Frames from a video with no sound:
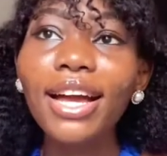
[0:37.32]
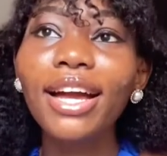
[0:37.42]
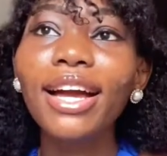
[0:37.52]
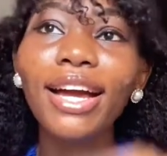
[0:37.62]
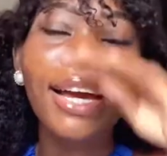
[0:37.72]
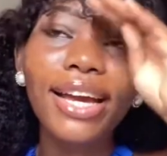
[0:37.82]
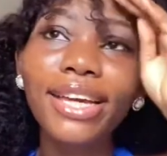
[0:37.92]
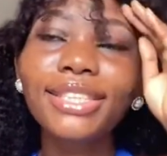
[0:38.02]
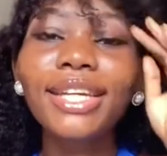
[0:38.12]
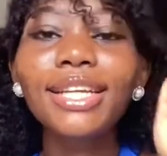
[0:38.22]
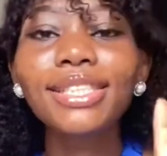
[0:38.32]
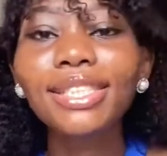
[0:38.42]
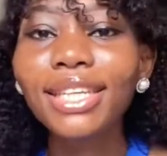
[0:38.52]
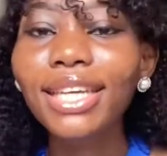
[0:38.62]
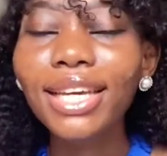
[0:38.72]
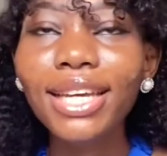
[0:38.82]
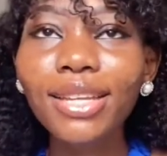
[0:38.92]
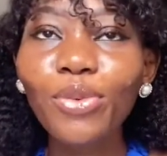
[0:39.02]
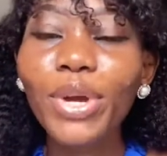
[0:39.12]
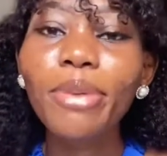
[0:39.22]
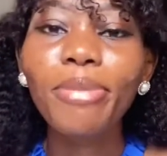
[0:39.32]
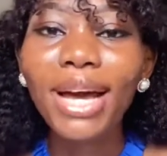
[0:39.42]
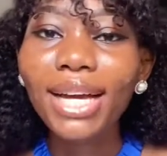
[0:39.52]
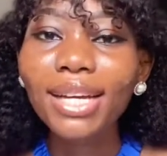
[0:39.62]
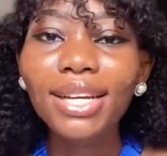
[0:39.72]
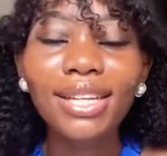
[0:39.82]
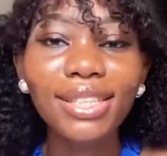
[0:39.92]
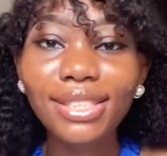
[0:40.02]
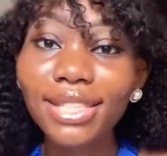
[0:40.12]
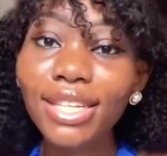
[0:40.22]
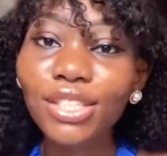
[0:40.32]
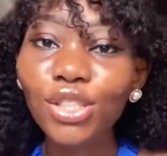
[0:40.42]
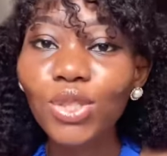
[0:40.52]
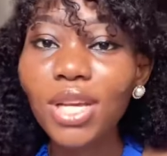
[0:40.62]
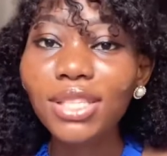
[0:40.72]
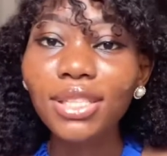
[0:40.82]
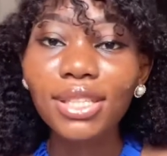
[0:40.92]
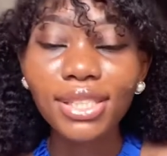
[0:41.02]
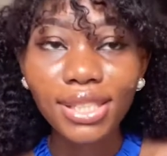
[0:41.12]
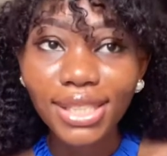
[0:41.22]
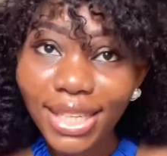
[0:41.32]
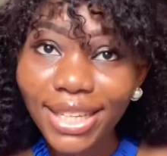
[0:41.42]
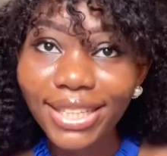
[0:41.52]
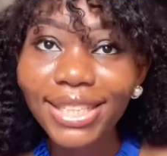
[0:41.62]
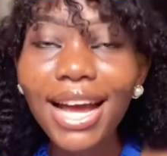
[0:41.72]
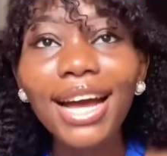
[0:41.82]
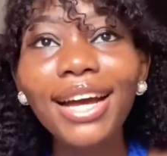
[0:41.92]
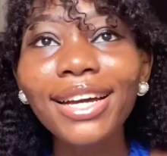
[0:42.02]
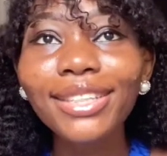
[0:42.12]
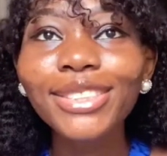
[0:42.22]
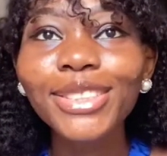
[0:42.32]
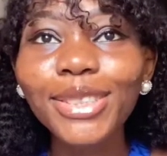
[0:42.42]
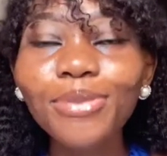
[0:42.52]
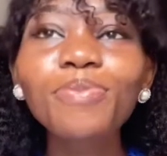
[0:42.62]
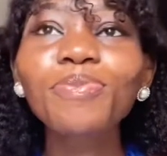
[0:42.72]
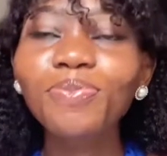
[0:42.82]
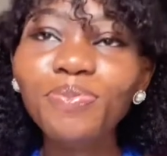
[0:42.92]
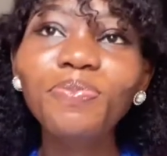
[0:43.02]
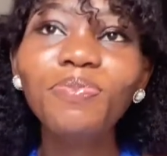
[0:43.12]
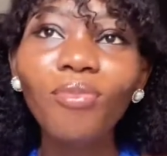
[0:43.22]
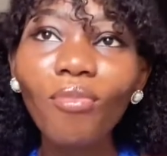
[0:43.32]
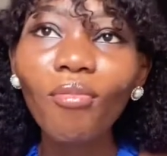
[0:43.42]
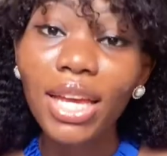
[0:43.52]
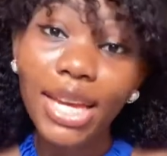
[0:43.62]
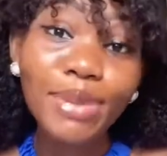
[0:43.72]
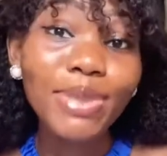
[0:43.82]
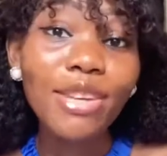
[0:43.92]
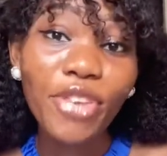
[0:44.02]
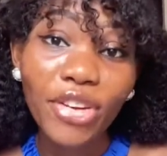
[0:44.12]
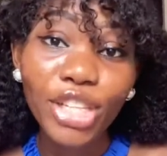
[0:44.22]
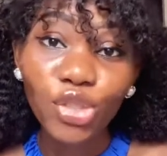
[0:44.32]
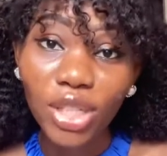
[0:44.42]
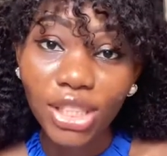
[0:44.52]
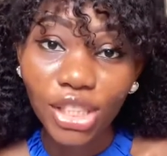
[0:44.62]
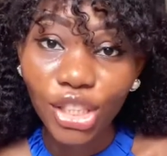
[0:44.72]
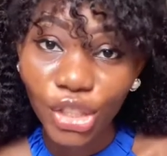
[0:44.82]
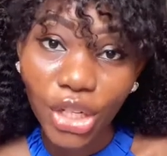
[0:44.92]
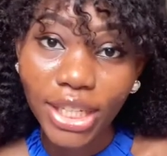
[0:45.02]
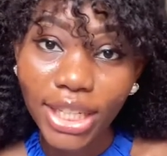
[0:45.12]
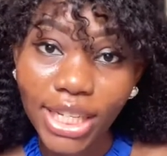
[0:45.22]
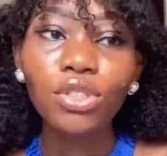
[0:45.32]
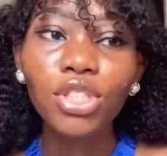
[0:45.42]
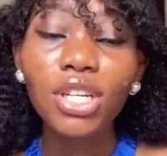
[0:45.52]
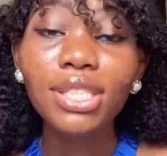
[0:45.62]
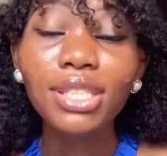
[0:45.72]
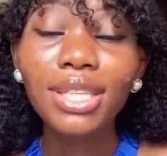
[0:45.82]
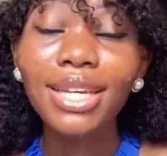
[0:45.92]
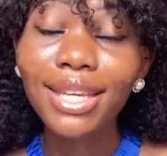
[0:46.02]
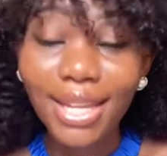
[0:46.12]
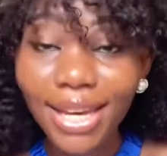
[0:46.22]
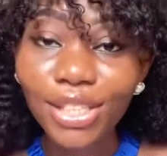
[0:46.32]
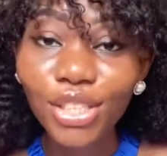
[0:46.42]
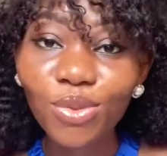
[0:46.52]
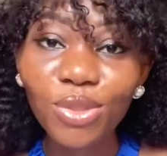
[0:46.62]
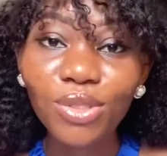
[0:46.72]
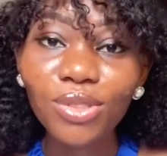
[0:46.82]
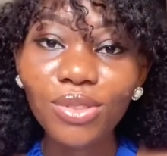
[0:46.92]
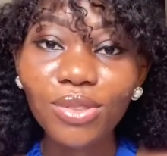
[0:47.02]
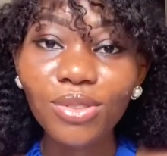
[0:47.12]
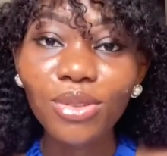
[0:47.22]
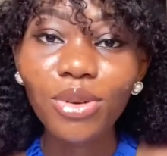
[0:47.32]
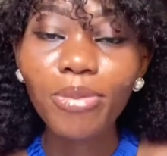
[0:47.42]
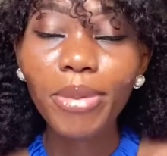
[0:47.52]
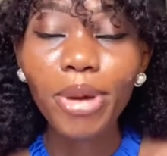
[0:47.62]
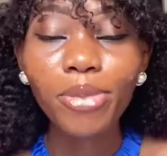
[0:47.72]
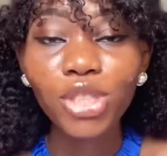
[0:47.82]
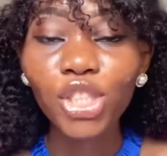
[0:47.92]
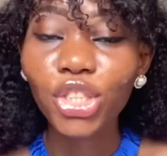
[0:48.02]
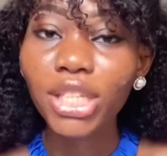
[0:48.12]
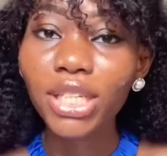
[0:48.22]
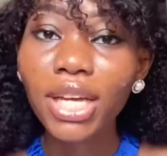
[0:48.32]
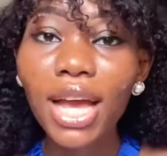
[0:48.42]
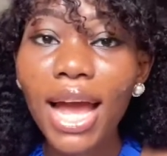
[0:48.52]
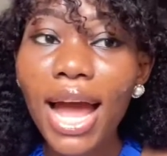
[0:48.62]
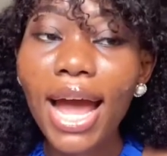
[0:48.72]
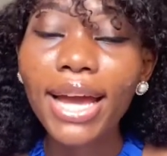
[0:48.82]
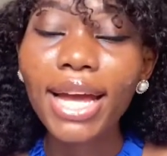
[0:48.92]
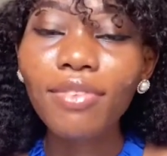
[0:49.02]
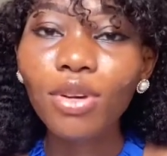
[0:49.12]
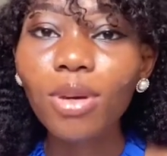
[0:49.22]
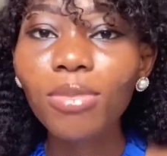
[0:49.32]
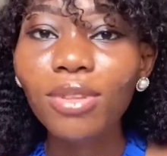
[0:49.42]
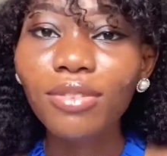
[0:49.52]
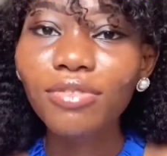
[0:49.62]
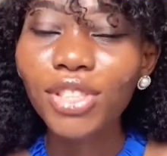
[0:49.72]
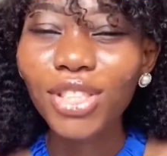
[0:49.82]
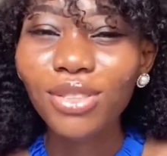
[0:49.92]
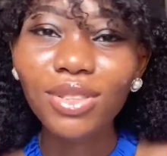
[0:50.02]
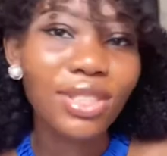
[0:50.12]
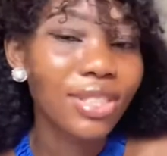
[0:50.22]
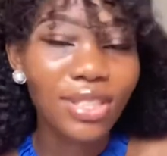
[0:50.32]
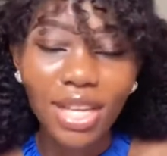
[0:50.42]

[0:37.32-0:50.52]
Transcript: I started singing way back since 2013 and it's been a very interesting journey. Just in case you want to know about my music journey, I have a couple of videos